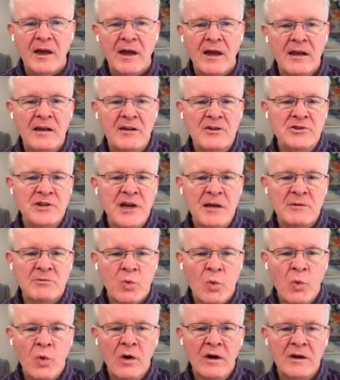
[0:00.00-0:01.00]
And in James
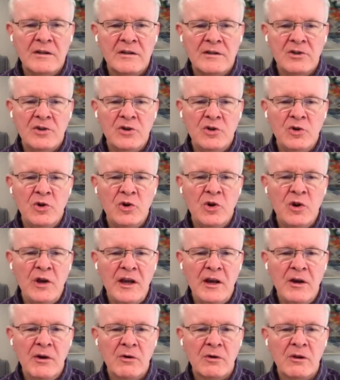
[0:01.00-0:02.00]
1, you
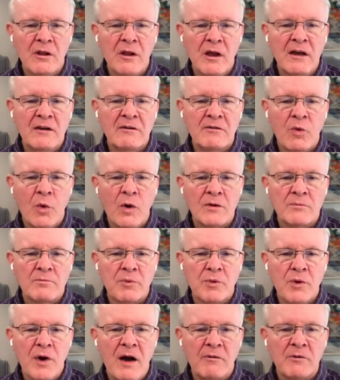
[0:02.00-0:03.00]
hear a lot of what
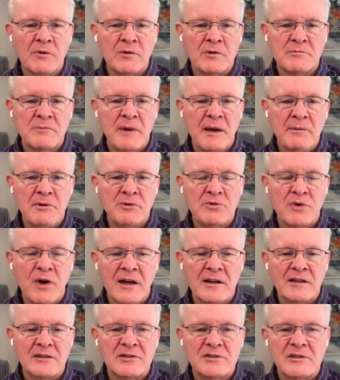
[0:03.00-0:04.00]
Proverbs may be
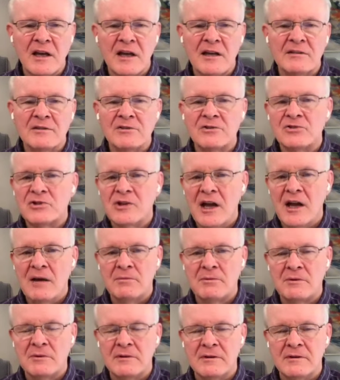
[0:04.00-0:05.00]
trying to say in this
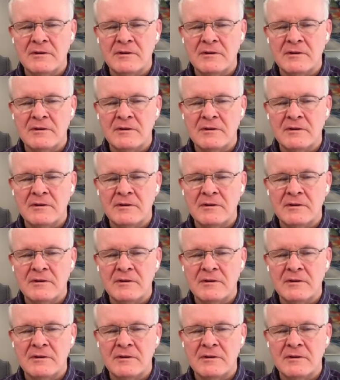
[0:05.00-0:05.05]
chapter.